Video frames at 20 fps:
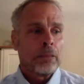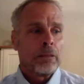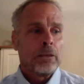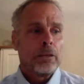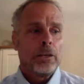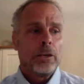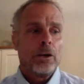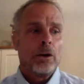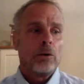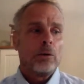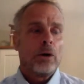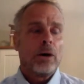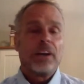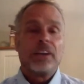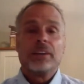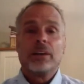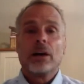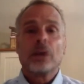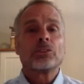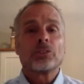you know, a
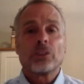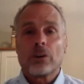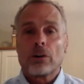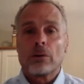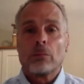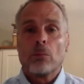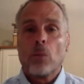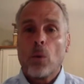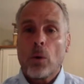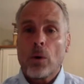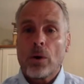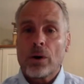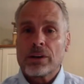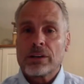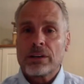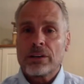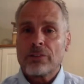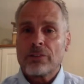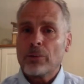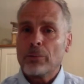dozen or more
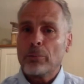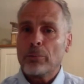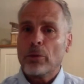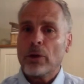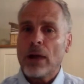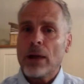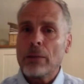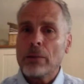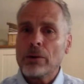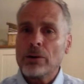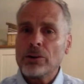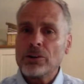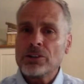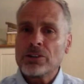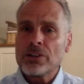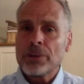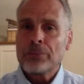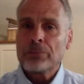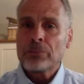different parameters,